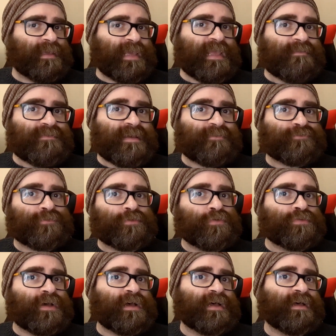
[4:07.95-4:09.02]
Even after a
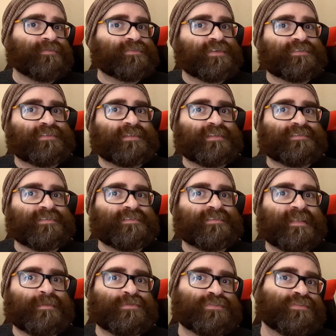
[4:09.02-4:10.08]
good half dozen listens,
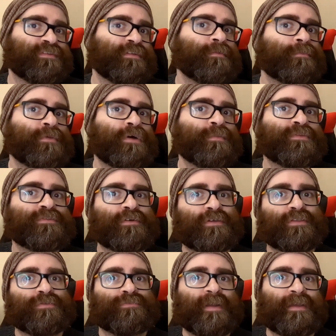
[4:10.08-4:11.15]
there were still moments
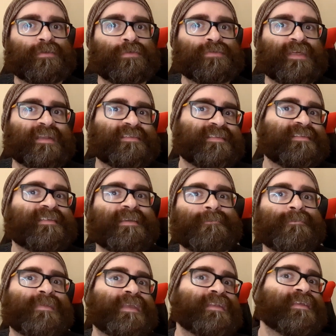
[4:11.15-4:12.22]
on the record that didn't
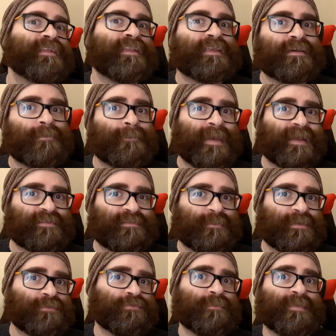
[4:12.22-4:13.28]
immediately come back to
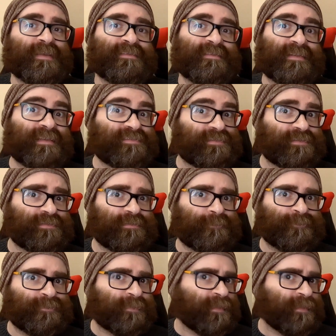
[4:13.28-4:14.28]
me on repeated listens.